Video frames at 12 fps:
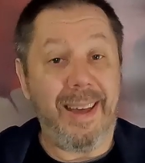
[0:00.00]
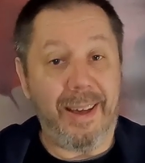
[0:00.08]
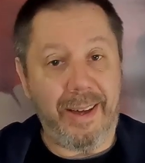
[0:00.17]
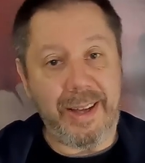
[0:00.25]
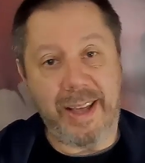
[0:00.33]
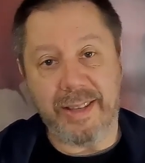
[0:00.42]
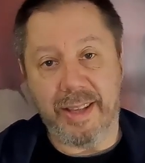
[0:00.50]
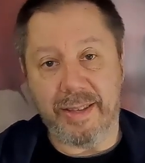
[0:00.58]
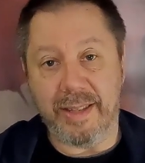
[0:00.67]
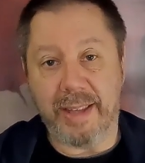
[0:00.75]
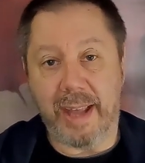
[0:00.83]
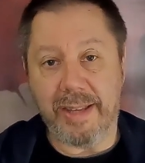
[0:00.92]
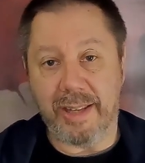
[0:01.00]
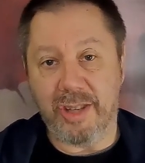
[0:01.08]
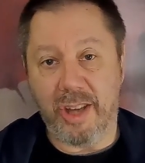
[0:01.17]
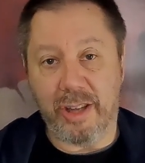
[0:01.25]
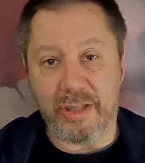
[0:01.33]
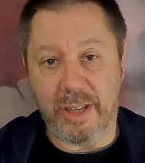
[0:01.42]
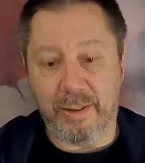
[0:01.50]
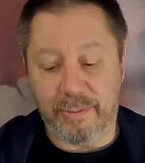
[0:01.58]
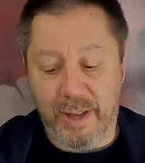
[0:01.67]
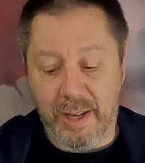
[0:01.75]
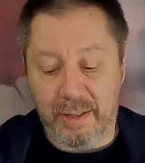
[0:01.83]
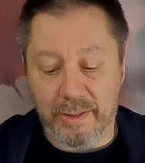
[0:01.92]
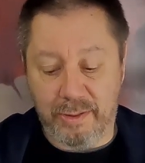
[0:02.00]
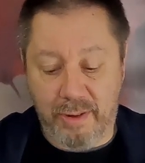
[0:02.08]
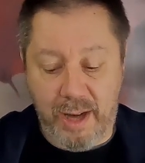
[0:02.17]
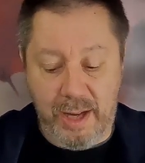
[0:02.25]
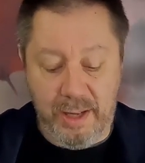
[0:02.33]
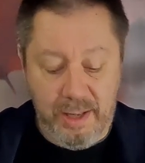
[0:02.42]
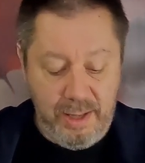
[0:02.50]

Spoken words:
I guess there's a static charge in the fingers, right?